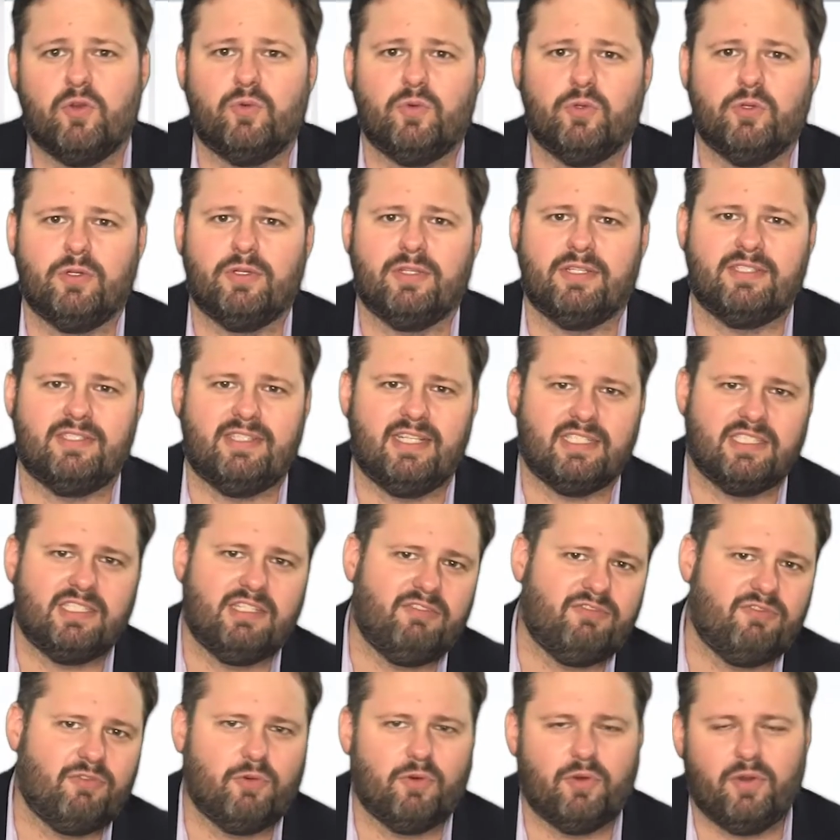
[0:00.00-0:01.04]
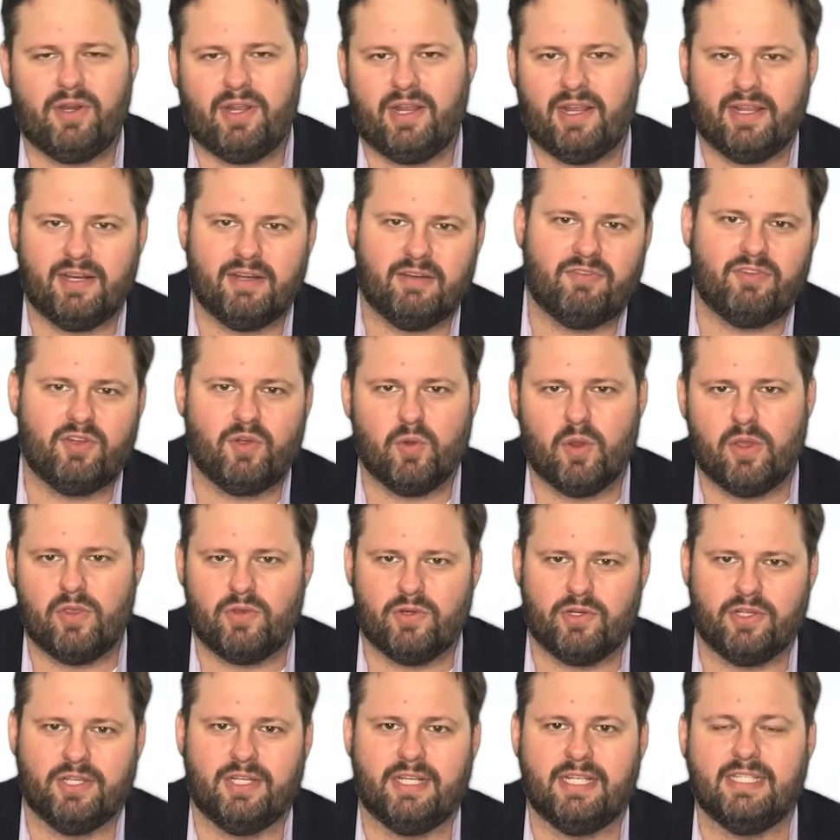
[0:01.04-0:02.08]
rule to 60-40 and a few other
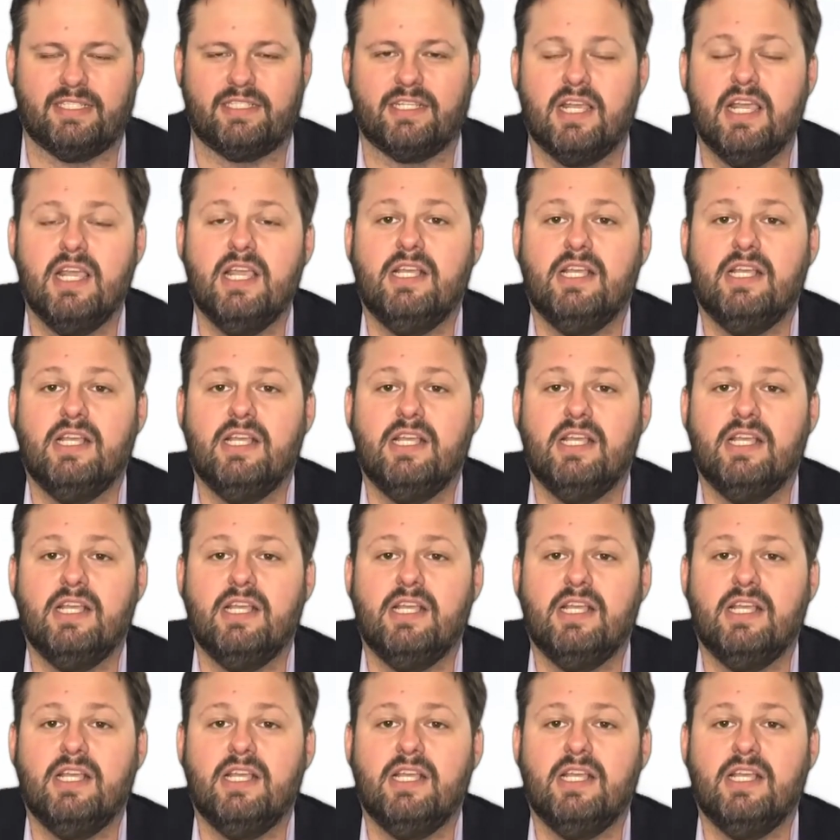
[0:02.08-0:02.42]
goodies.